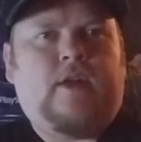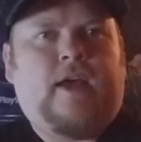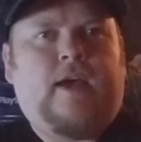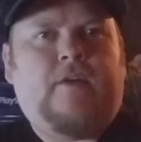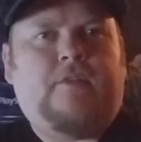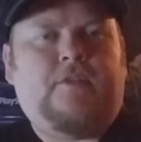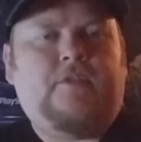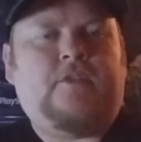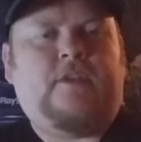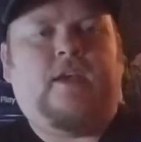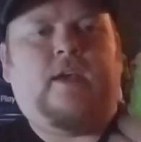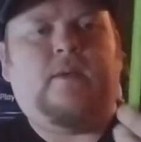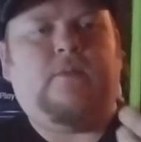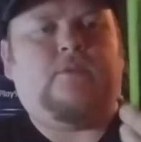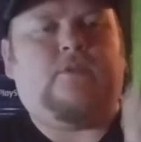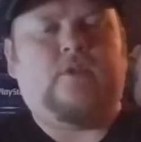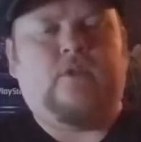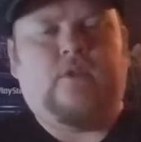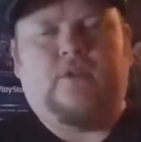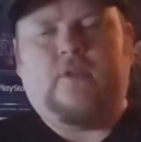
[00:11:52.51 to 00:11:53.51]
have this game,
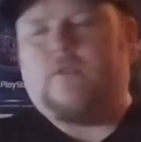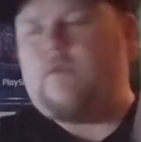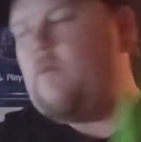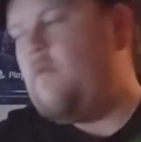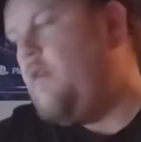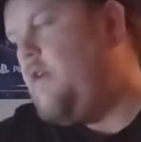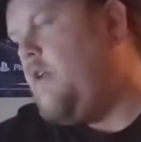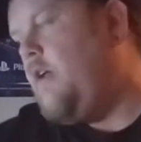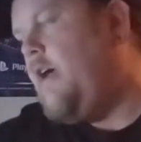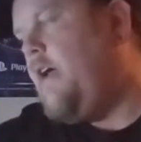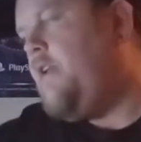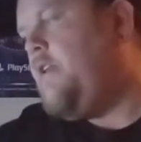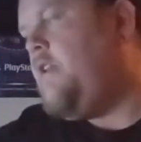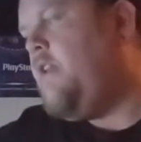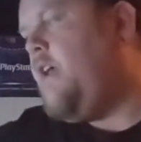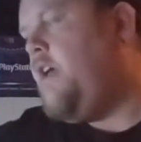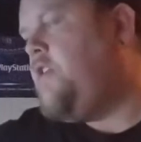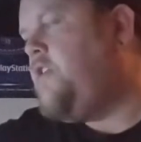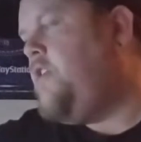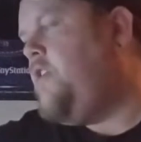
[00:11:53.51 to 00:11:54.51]
so this one I'll add to the
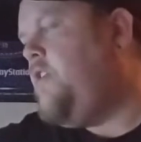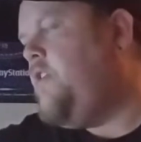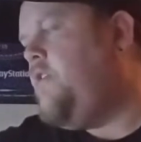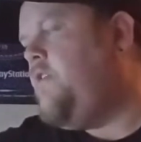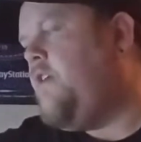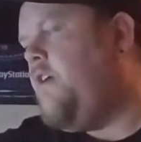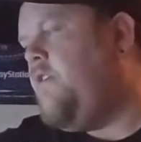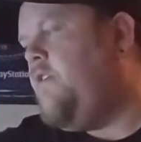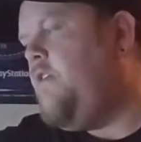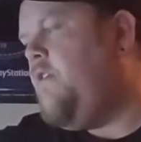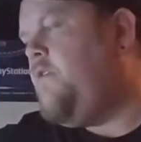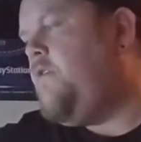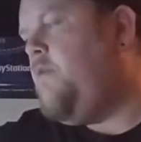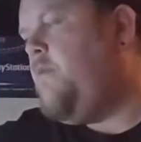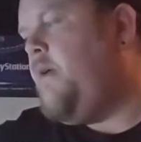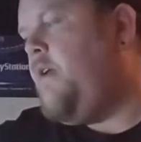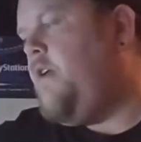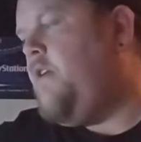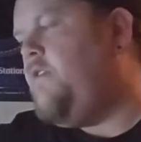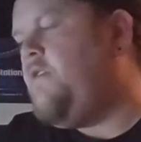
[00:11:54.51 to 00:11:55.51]
collection because I love Tomb
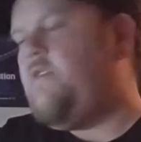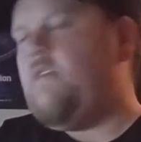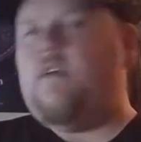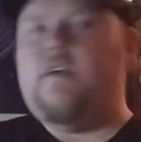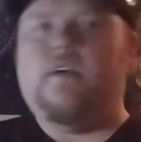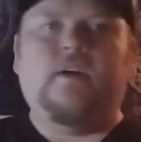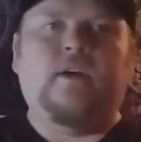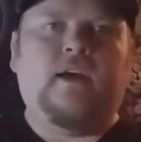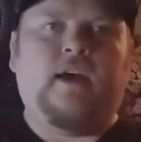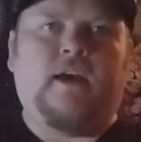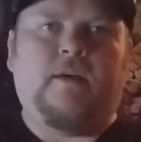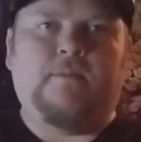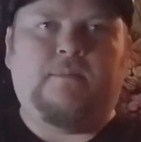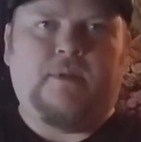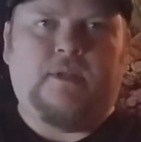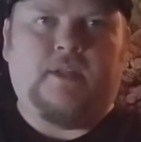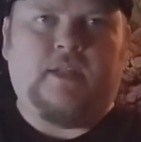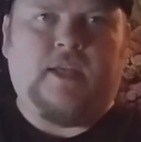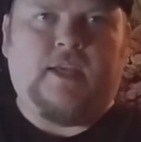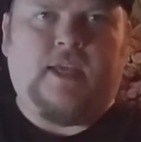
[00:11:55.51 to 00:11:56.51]
Raiders. I've
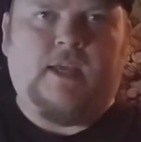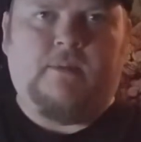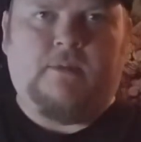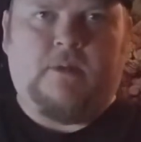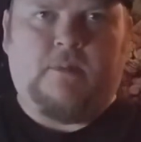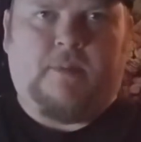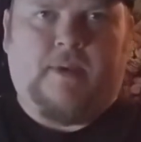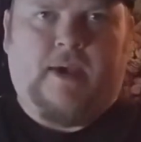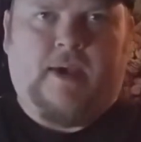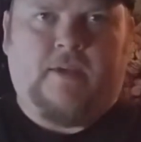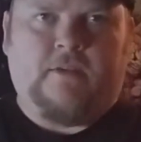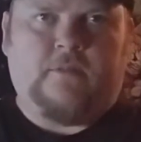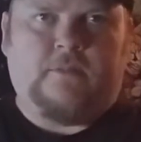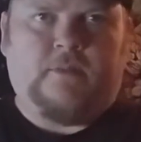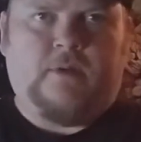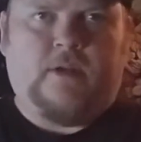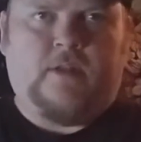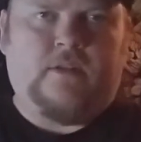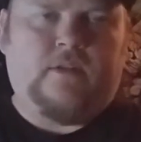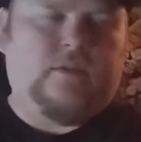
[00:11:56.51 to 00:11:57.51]
beaten that game in the past,
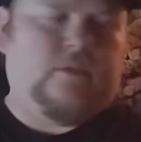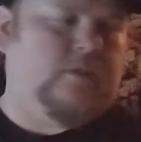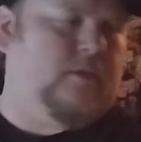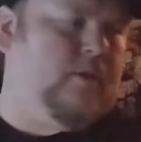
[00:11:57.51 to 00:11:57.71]
but it's